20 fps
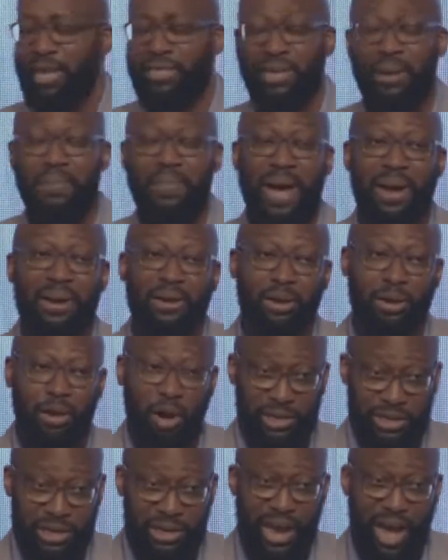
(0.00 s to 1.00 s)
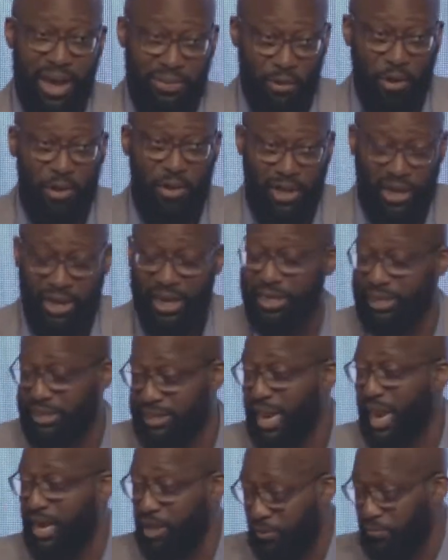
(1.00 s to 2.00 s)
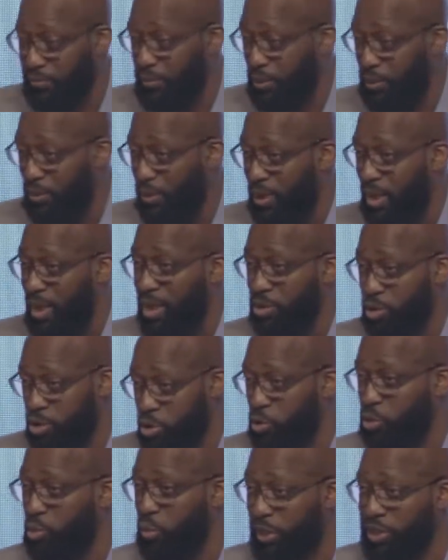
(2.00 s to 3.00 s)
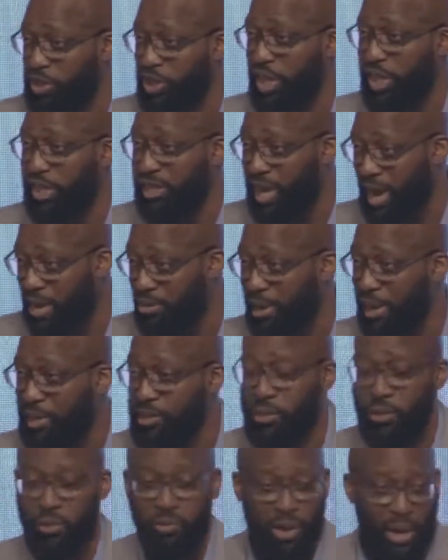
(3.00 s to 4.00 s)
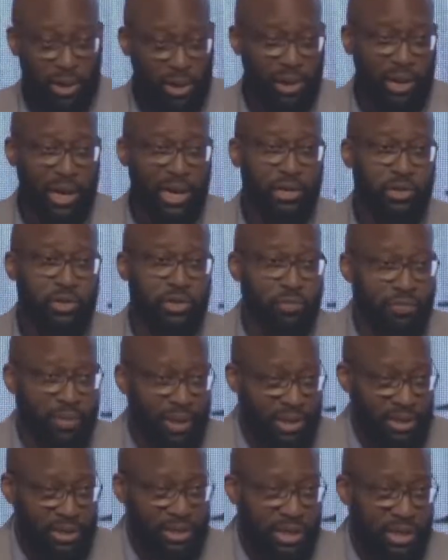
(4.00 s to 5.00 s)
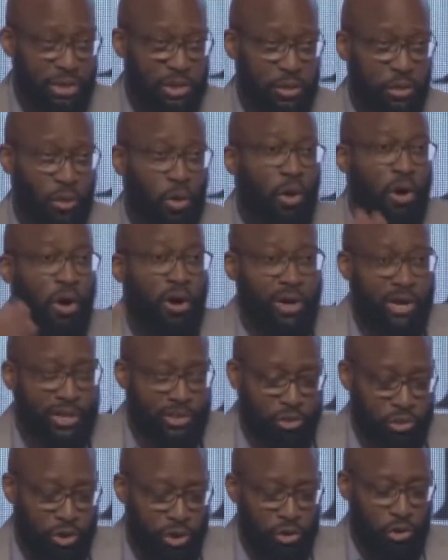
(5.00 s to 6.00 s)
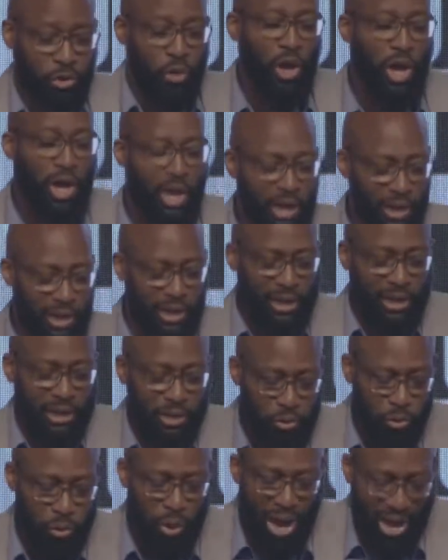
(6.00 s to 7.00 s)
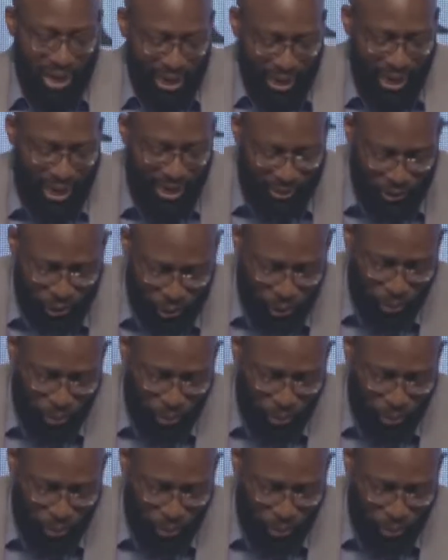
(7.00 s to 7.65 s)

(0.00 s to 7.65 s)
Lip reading: about God's life on the inside of you, through which he directs you, regulates you, ministers to you, orchestrates you, leads you, and guides you.